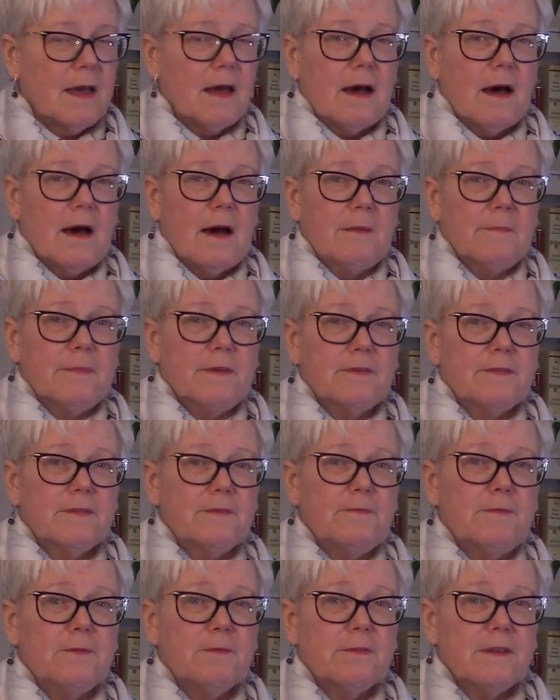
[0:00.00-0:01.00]
there's a
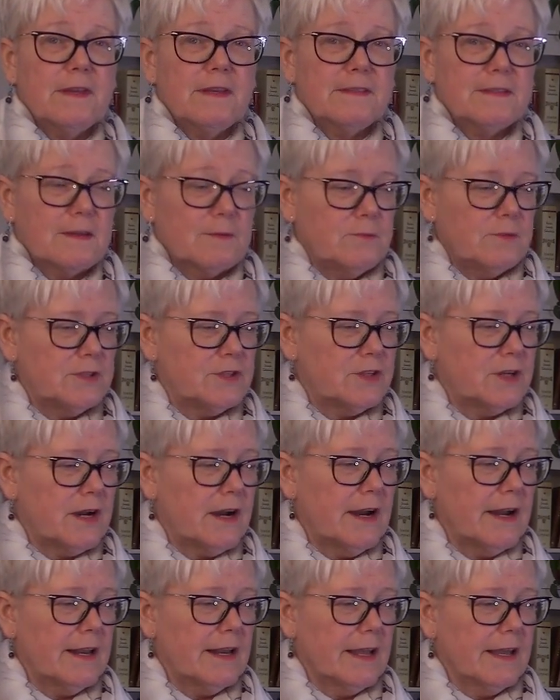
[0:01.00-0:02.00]
few things that we should
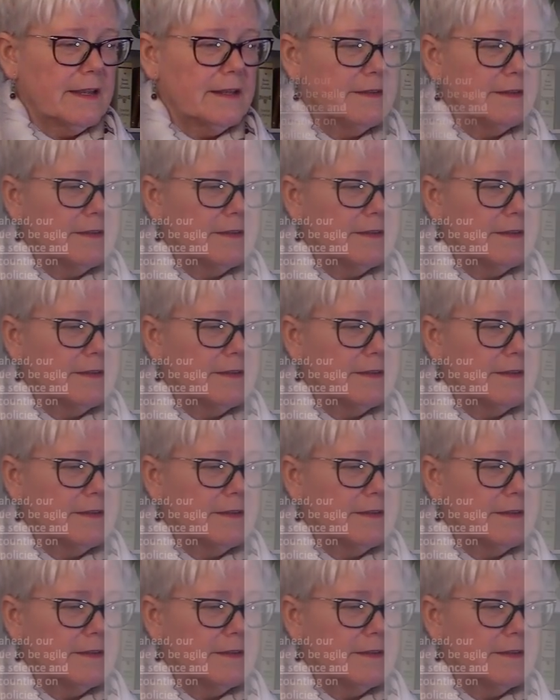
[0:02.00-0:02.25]
highlight.